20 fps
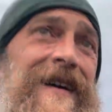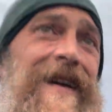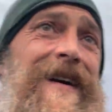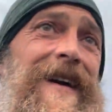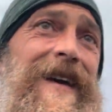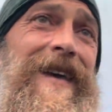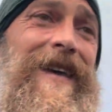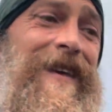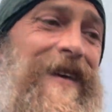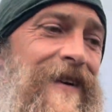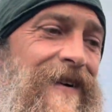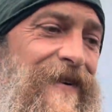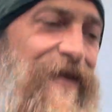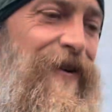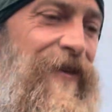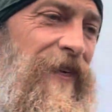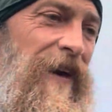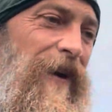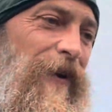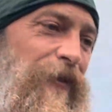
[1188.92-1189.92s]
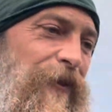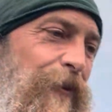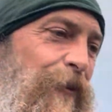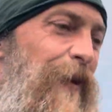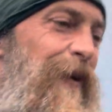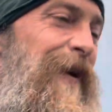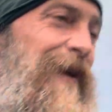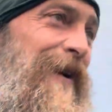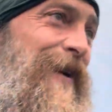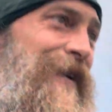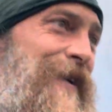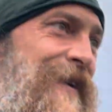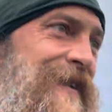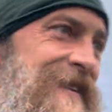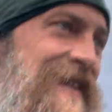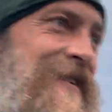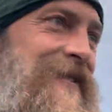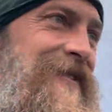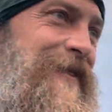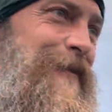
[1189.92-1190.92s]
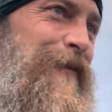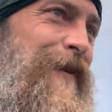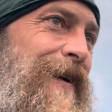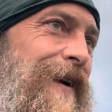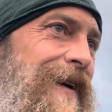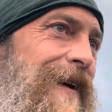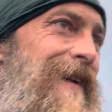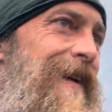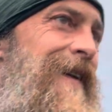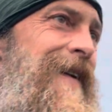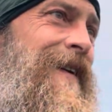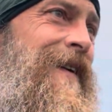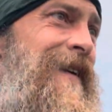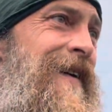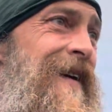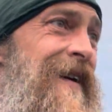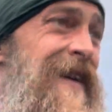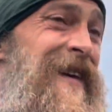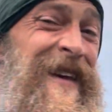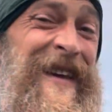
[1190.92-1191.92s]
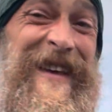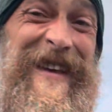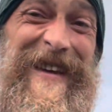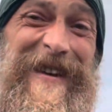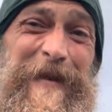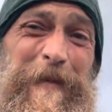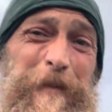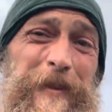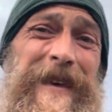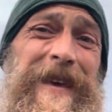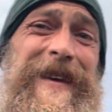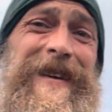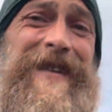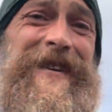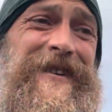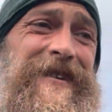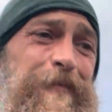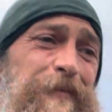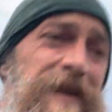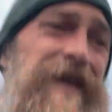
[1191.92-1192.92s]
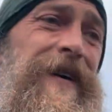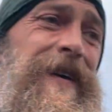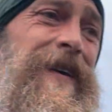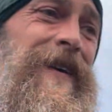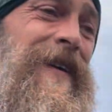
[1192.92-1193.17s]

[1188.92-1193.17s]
I can go without the water until tomorrow in a pinch, but